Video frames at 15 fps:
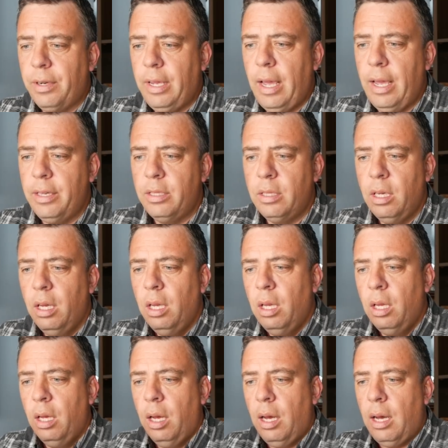case
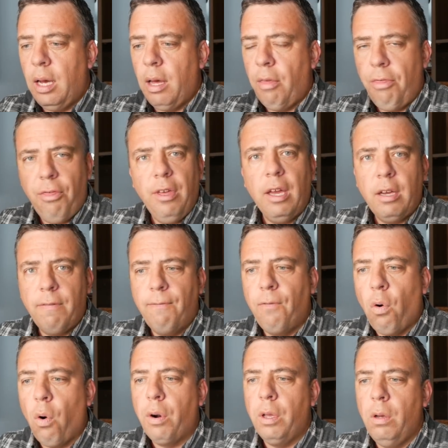uh, think
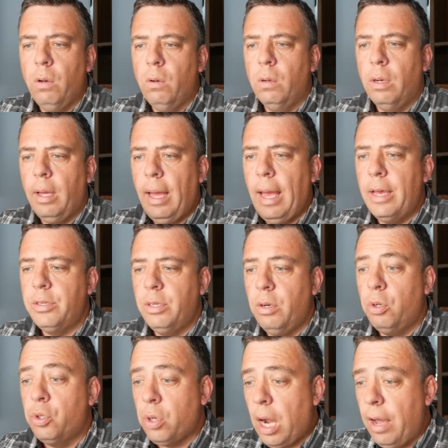for you as
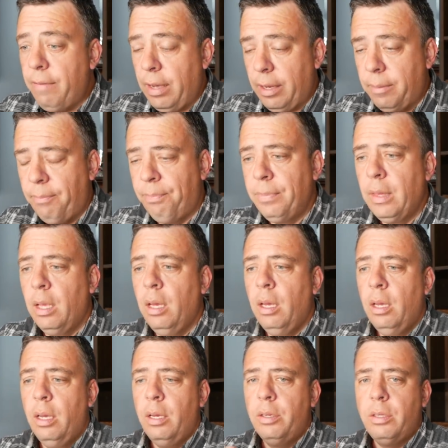you're driving.
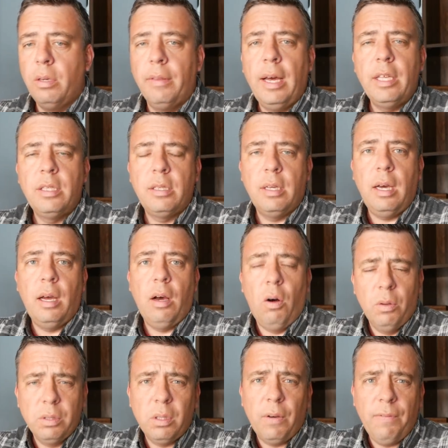So that's uh,
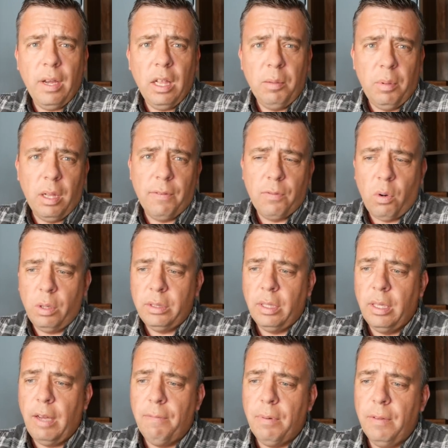also available, of course,
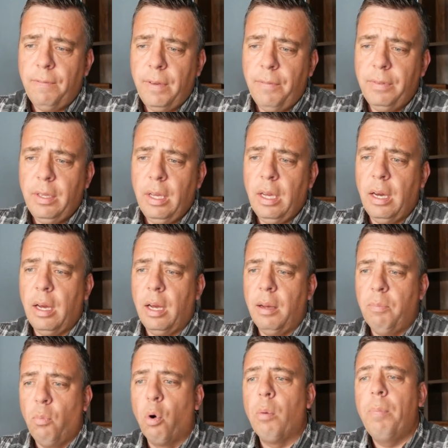on F one fifty, uh,
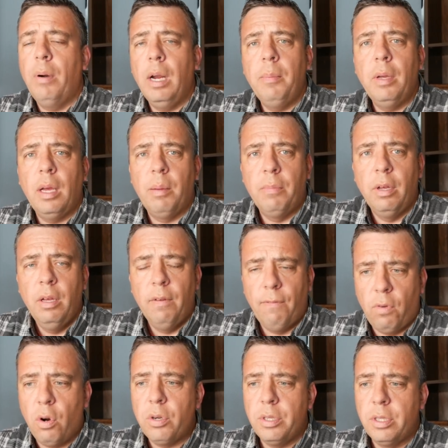more premium
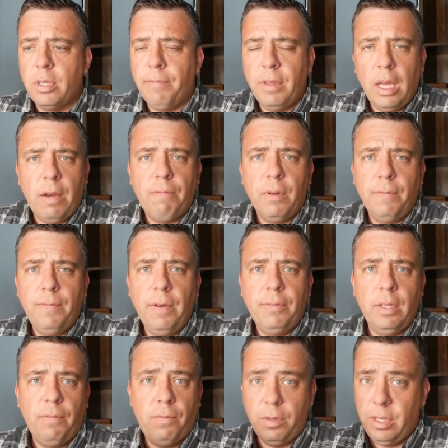versions of the F one
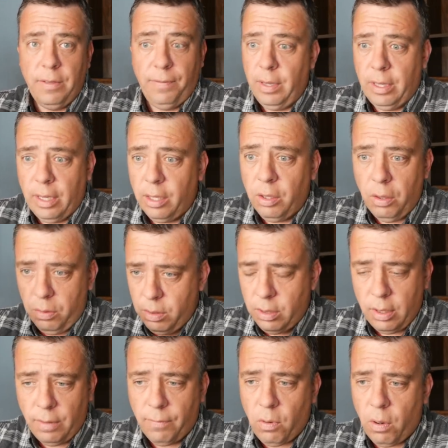fifty for civilian
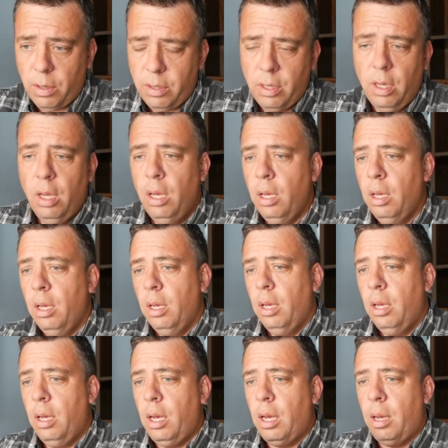use, of course.
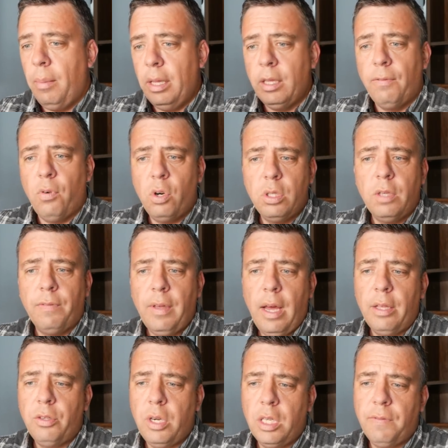Uh, and the version of
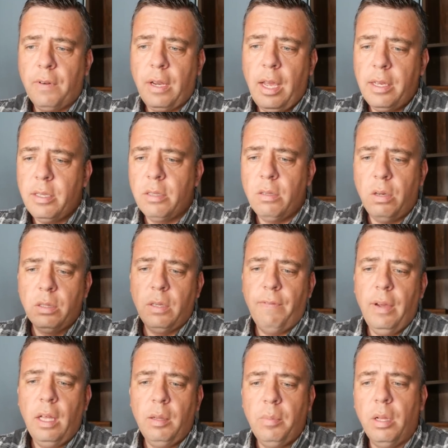that transfer case is also
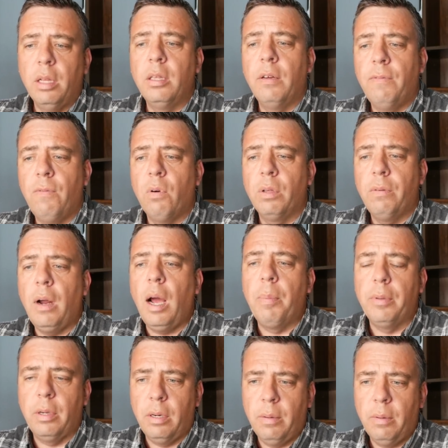available in the Ford Raptor,